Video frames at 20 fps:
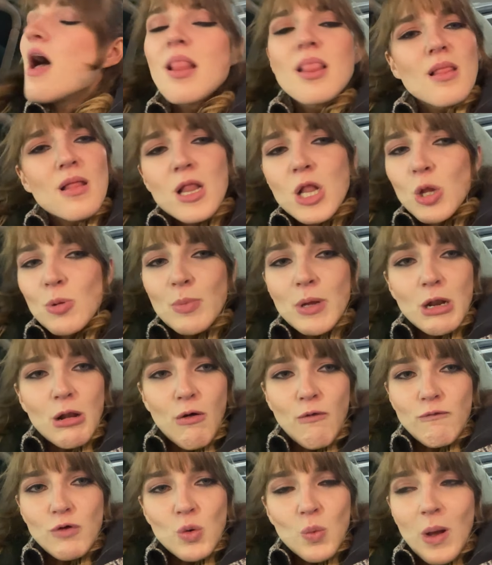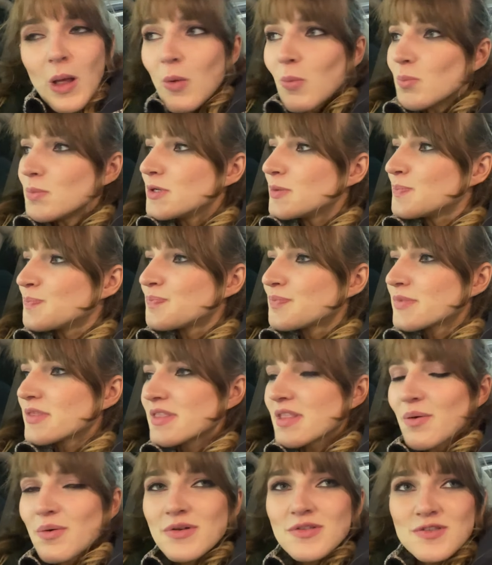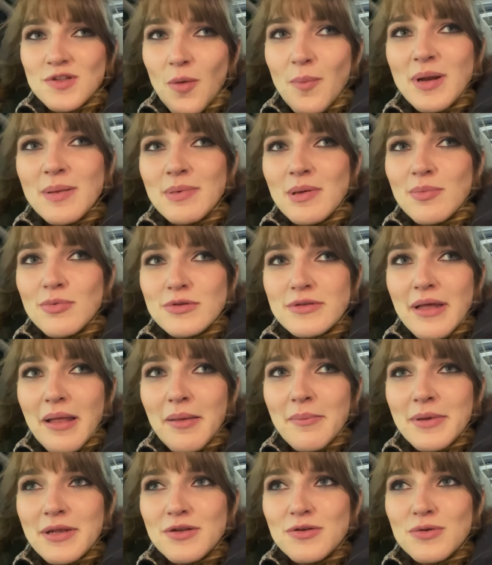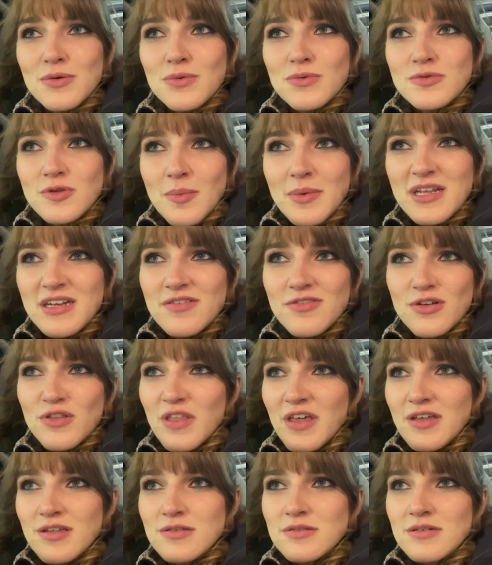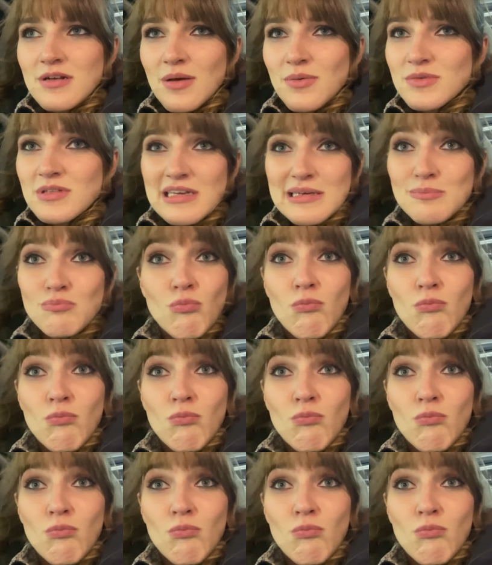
little bit overwhelmed. There were so many people telling me to do so many different things. And I was like,